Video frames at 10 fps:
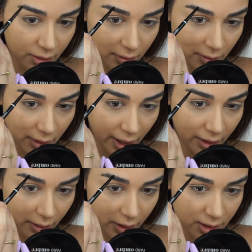
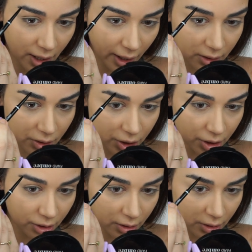lightly
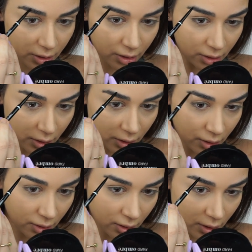touch
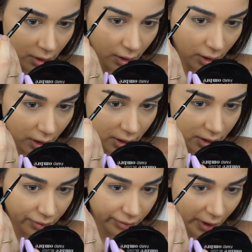
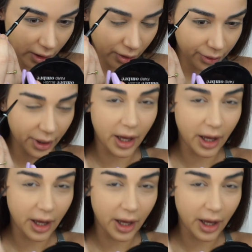and follow the